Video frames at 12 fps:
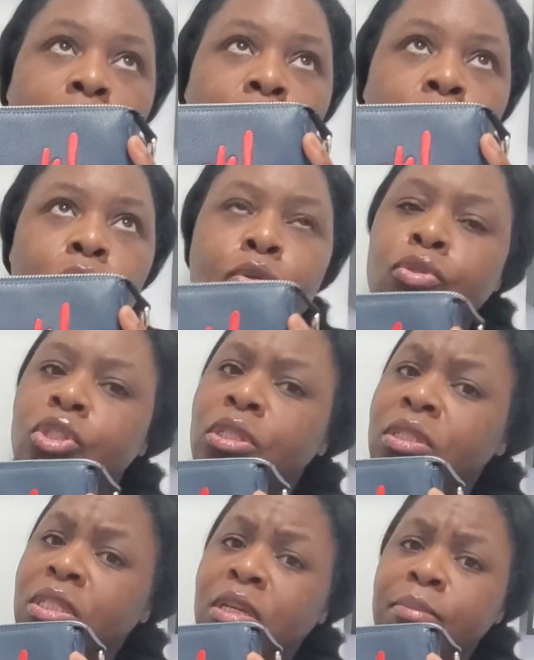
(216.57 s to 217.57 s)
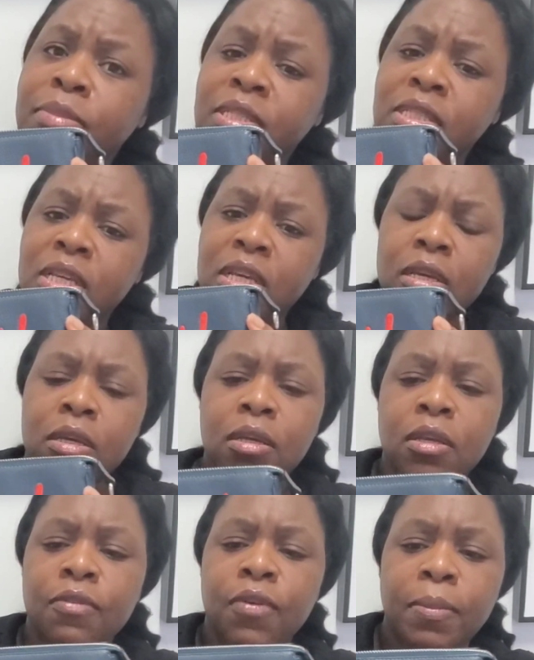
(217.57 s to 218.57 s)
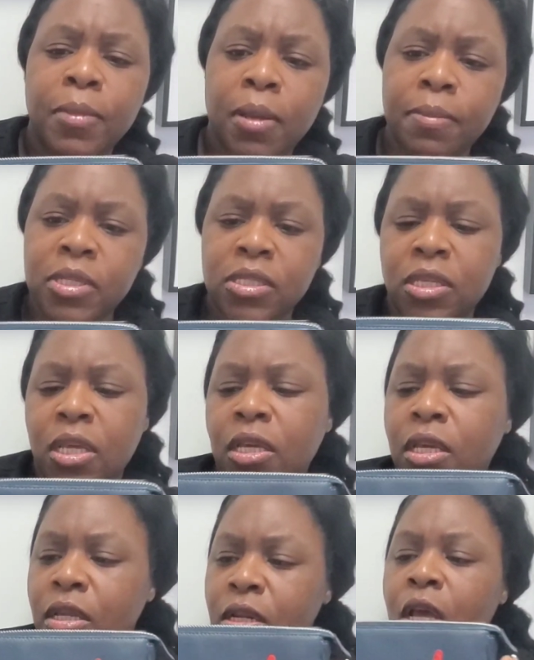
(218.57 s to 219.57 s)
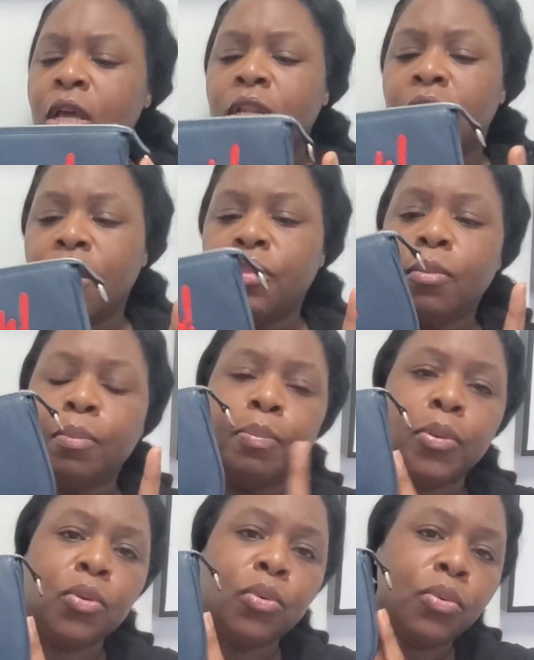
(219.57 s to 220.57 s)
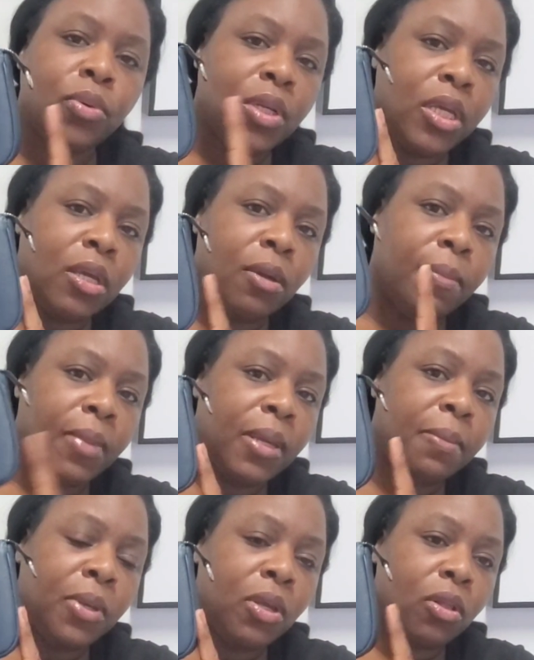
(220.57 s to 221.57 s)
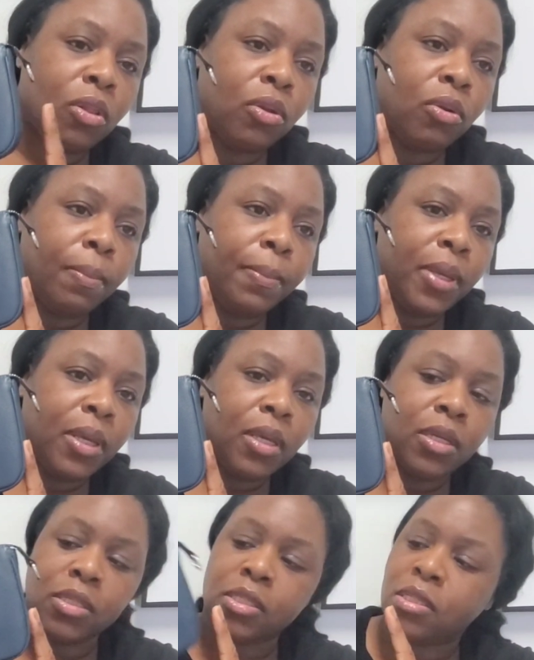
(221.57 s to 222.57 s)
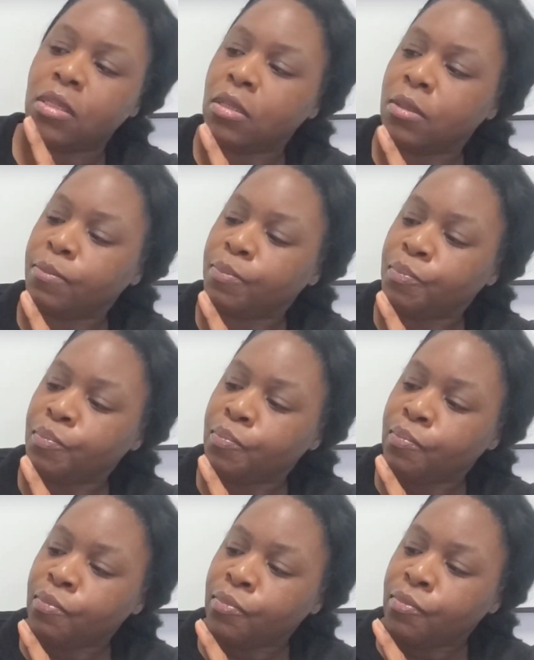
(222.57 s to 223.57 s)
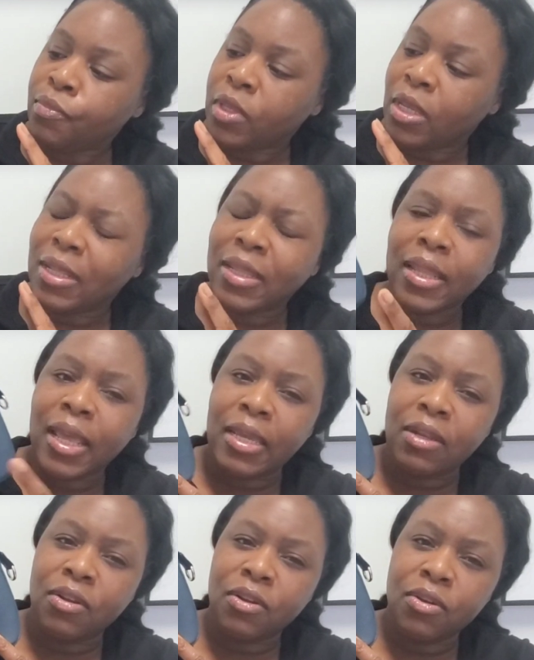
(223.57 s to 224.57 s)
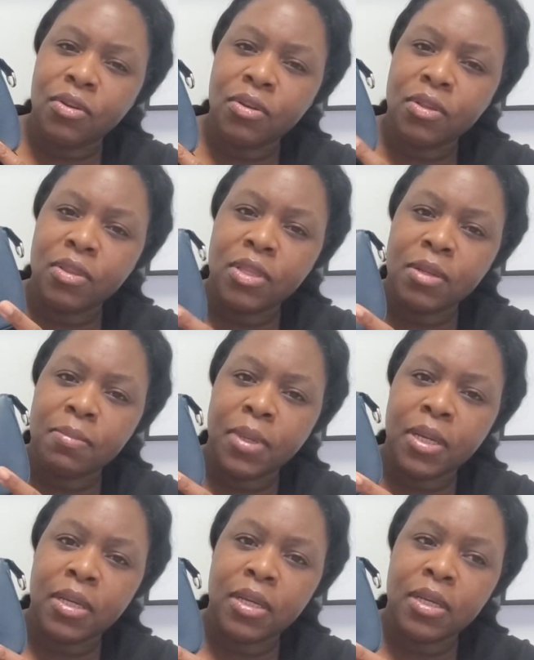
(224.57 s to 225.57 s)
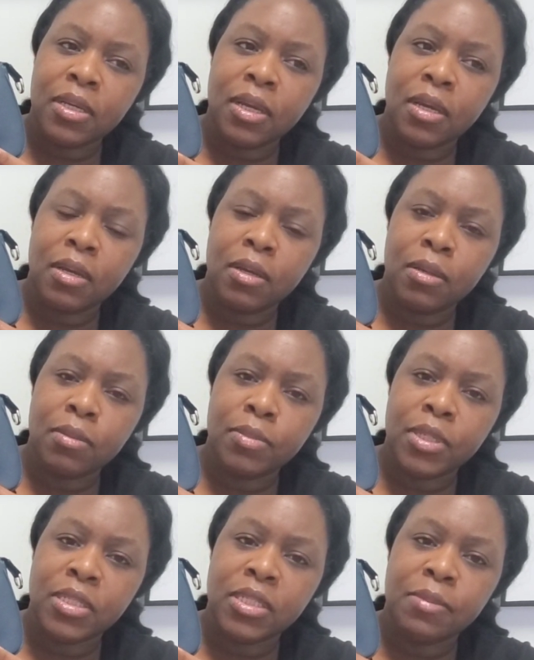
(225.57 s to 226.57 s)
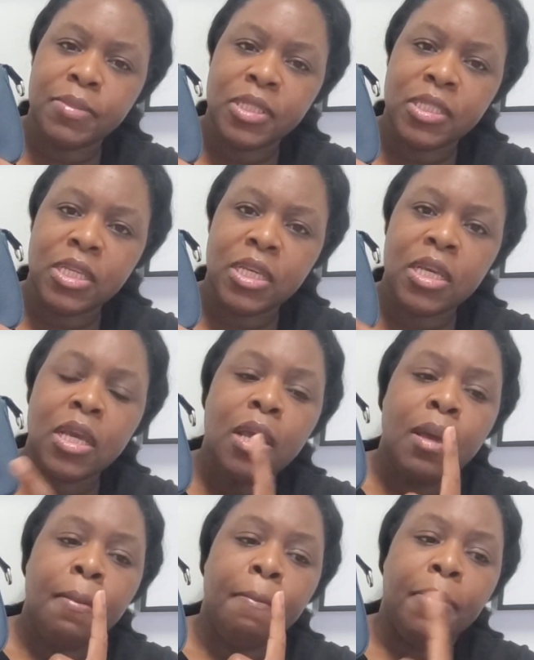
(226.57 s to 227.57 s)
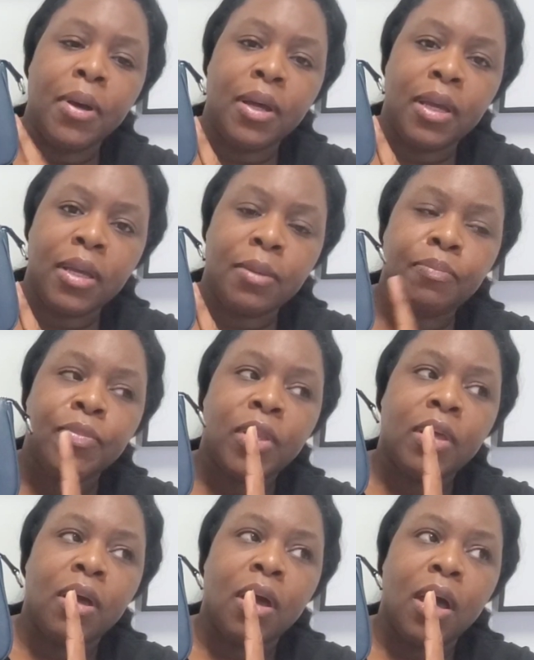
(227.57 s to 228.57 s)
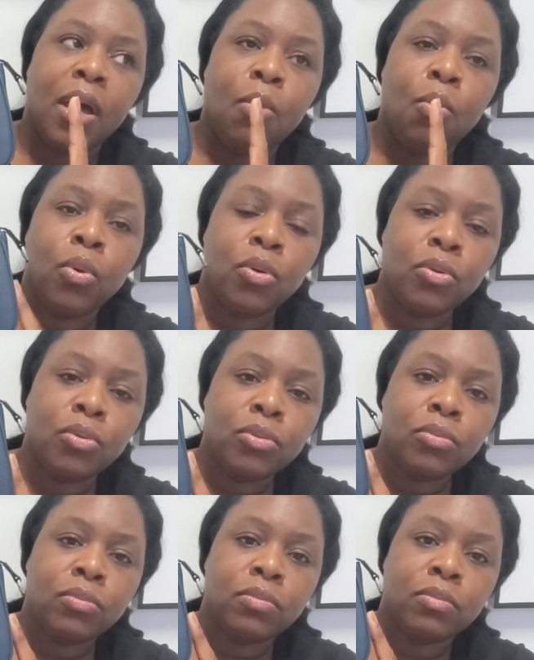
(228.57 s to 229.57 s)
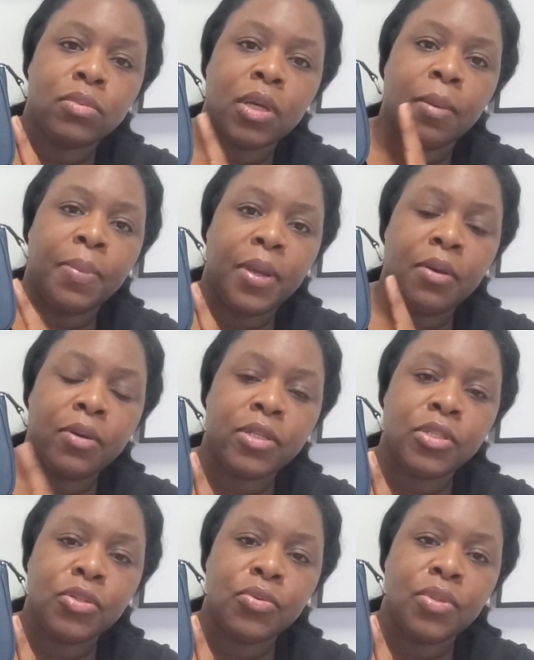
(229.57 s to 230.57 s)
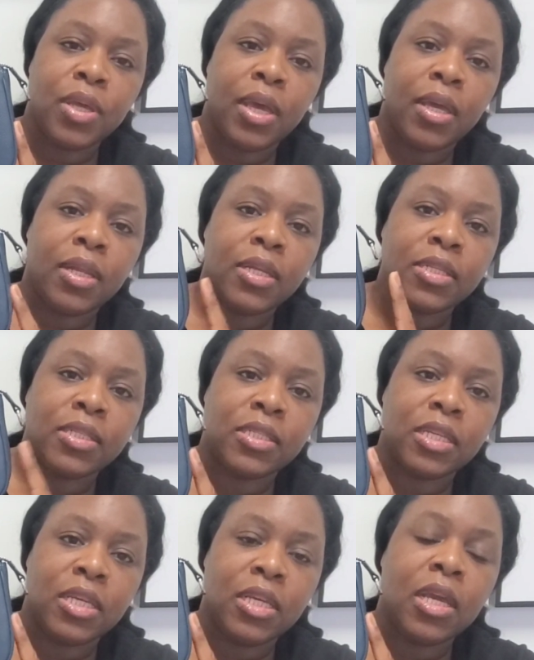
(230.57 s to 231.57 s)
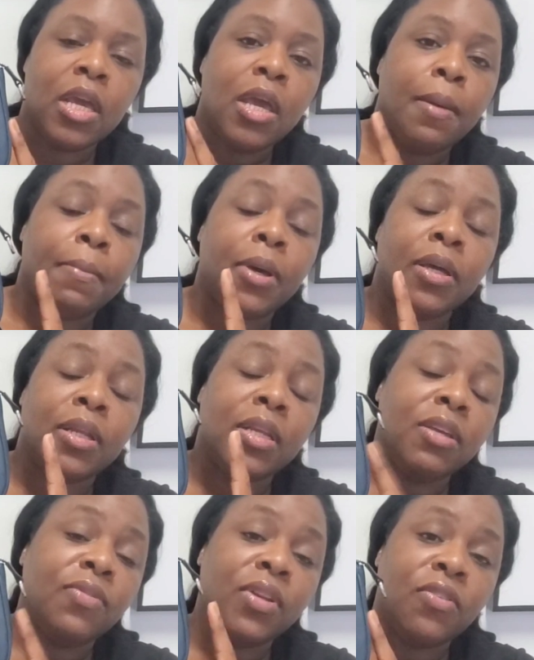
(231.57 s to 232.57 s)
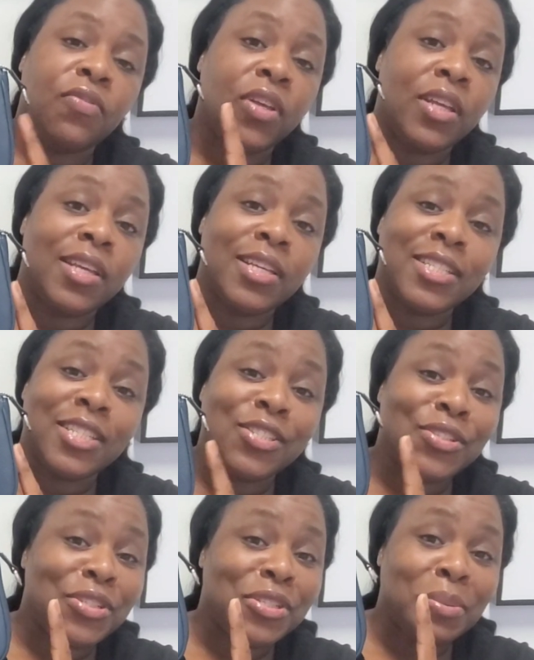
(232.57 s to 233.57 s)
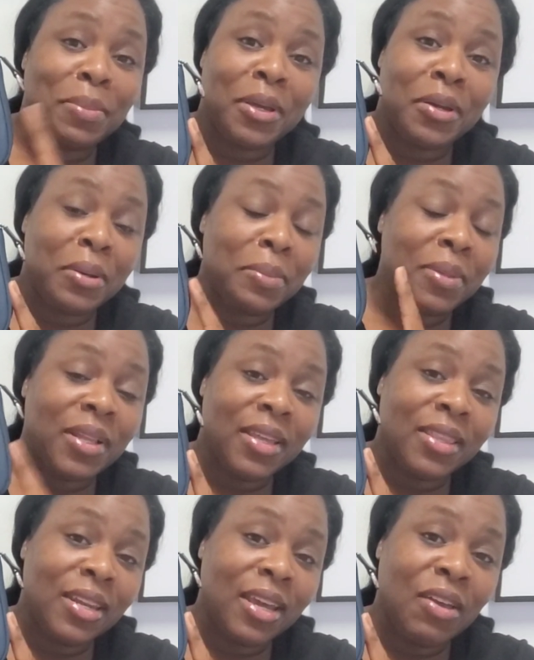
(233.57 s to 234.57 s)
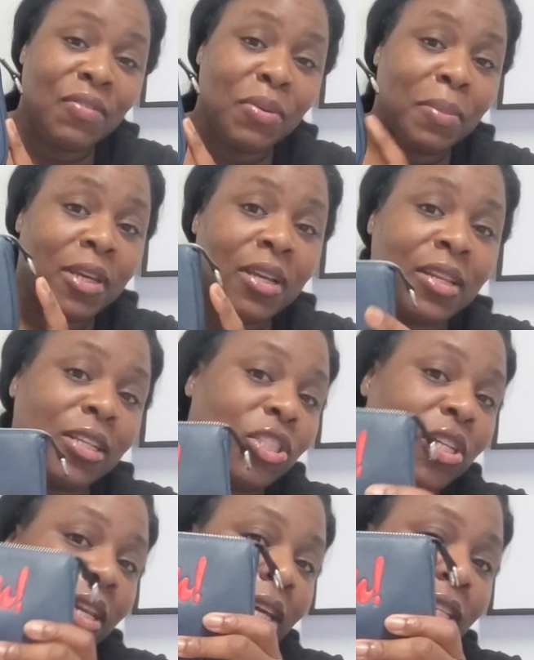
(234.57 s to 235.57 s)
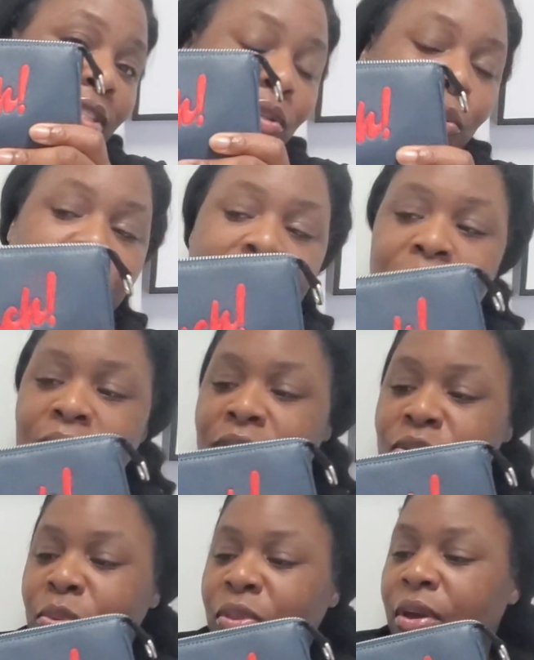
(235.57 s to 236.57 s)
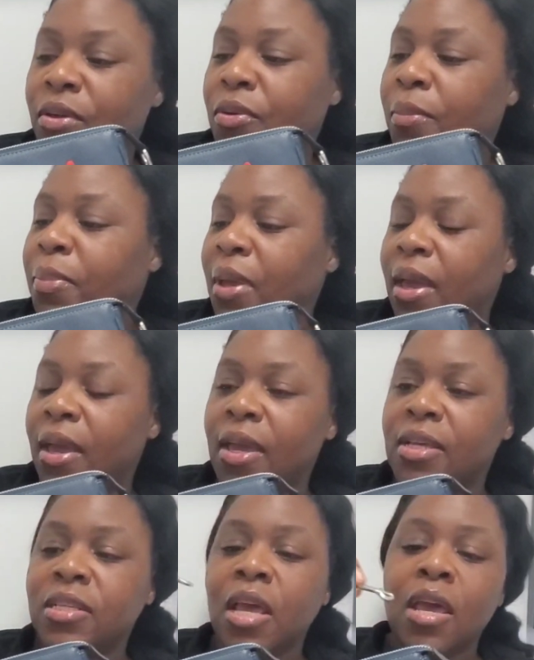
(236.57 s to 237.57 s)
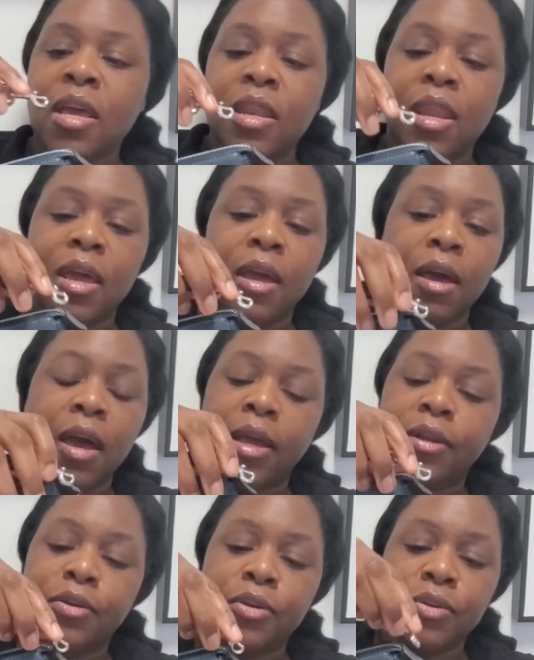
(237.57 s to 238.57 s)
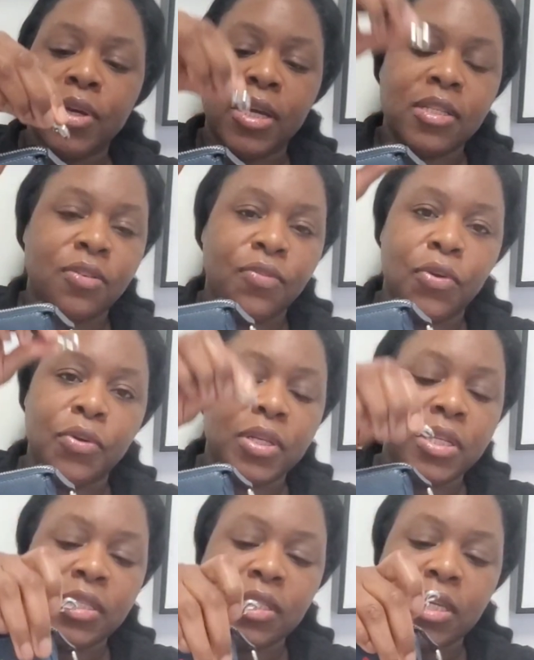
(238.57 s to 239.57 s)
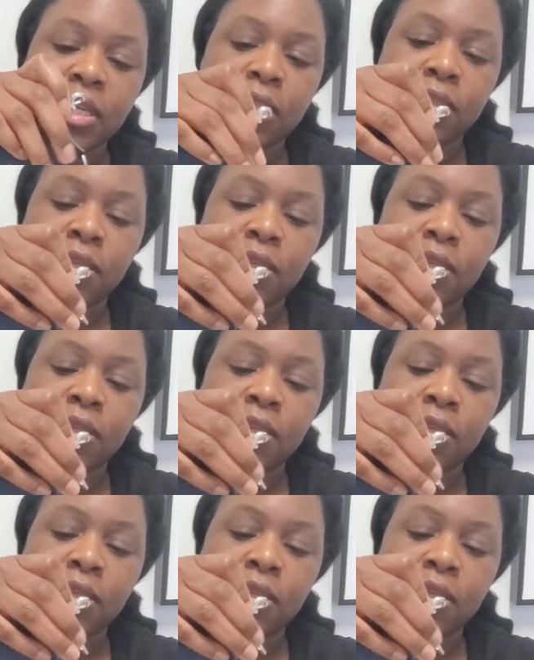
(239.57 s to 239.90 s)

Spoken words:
Coach Dempsey, if I'm not mistaken. Now the blue on here may be a little bit lighter than my Dempsey, but I will compare it to that and see. But even if it is, it still doesn't matter. I'm glad that I have it in my collection, and I can still pair this with other bags. Now I know you guys have already seen